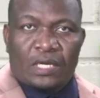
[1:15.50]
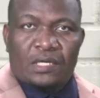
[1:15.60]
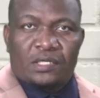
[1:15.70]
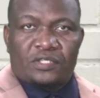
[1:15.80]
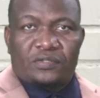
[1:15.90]

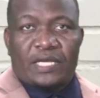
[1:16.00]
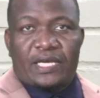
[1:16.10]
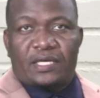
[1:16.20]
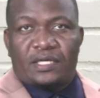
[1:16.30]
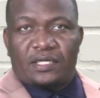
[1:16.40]

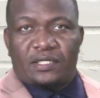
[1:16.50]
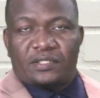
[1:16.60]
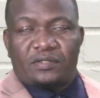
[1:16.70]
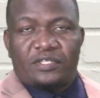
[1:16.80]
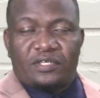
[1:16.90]
Today in
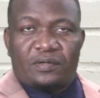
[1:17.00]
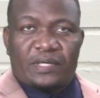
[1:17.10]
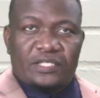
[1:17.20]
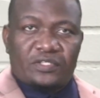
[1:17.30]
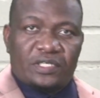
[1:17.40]
studio, we
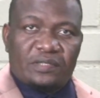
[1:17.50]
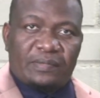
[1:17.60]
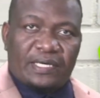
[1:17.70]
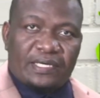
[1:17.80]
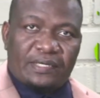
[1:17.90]
are joined
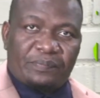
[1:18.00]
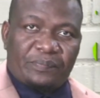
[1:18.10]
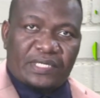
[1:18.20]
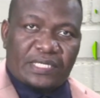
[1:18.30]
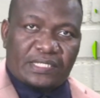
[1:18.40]
by
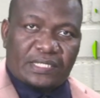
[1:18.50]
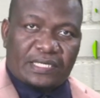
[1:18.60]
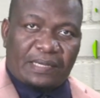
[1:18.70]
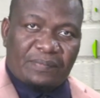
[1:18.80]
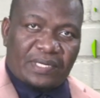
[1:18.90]
Petersen
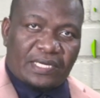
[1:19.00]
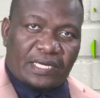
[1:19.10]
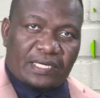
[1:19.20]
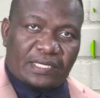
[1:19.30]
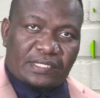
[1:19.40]
Kambinda.
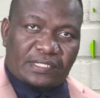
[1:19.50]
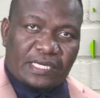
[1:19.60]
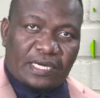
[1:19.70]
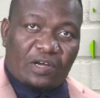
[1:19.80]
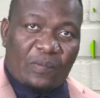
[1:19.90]
He's
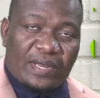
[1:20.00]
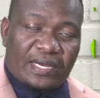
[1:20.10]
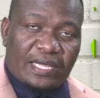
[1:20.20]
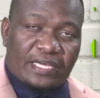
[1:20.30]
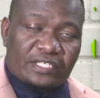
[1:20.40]

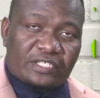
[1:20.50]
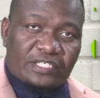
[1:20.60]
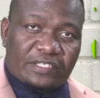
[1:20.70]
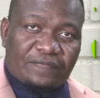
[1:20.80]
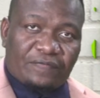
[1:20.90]

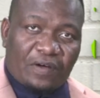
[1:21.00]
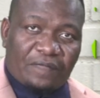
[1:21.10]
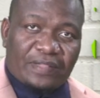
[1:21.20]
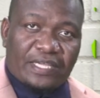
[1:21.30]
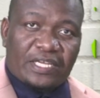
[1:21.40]
Commander-in-Chief of
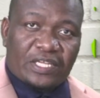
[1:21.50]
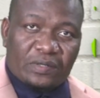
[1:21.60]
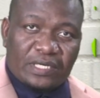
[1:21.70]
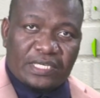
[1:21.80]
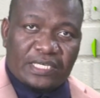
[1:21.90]
the
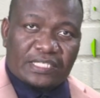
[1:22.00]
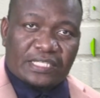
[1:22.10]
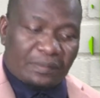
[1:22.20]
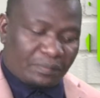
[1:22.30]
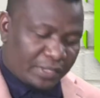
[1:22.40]
newly
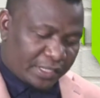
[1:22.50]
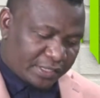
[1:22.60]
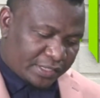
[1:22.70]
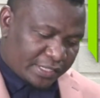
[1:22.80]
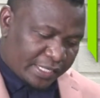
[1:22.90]

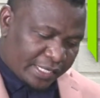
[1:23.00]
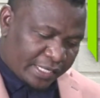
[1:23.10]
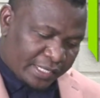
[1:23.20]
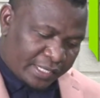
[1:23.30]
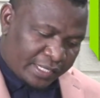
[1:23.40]
established
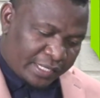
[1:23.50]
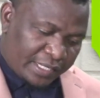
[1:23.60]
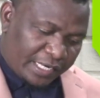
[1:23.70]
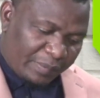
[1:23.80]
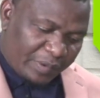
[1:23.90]

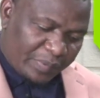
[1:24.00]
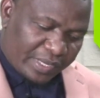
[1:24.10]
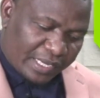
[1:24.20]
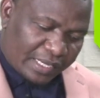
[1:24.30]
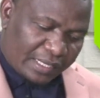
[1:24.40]

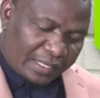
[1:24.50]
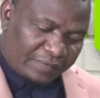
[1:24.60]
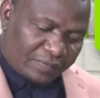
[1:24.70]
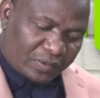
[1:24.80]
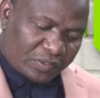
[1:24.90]
Namibia
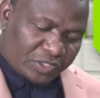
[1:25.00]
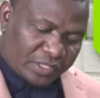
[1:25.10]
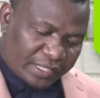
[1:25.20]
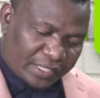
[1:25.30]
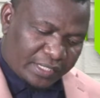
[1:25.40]

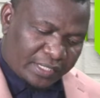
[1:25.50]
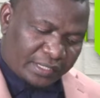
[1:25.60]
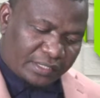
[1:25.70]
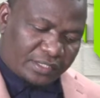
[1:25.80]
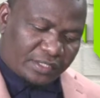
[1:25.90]
Revolutionary
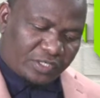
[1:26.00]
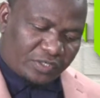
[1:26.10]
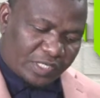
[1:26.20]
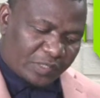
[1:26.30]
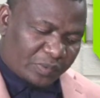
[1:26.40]

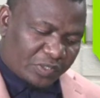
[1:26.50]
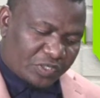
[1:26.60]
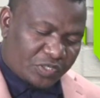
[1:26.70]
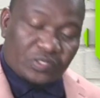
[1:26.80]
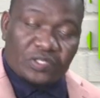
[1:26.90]
Transport
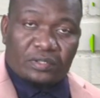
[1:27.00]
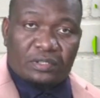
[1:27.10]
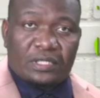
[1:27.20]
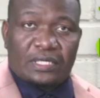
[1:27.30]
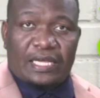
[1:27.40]
Union,
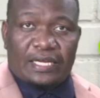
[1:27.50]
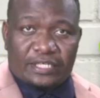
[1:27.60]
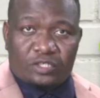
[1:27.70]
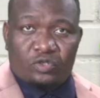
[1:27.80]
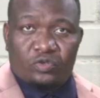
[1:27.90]

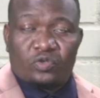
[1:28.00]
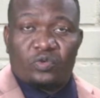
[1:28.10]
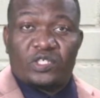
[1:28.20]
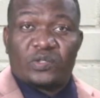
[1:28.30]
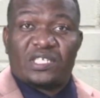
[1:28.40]
NARETU,
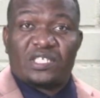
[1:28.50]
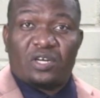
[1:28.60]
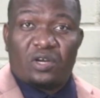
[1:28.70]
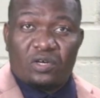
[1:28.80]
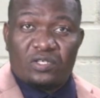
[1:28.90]
which was
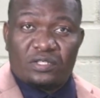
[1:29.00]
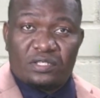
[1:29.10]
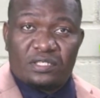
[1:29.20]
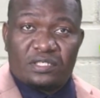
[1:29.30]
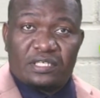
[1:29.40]
launched
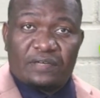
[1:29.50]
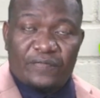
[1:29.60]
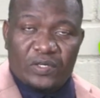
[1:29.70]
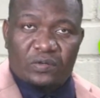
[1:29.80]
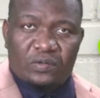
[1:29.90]
in
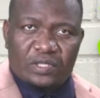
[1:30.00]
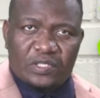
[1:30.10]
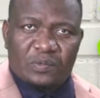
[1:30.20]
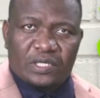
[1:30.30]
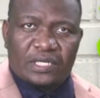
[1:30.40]
Windhoek this
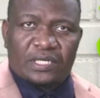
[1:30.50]
morning.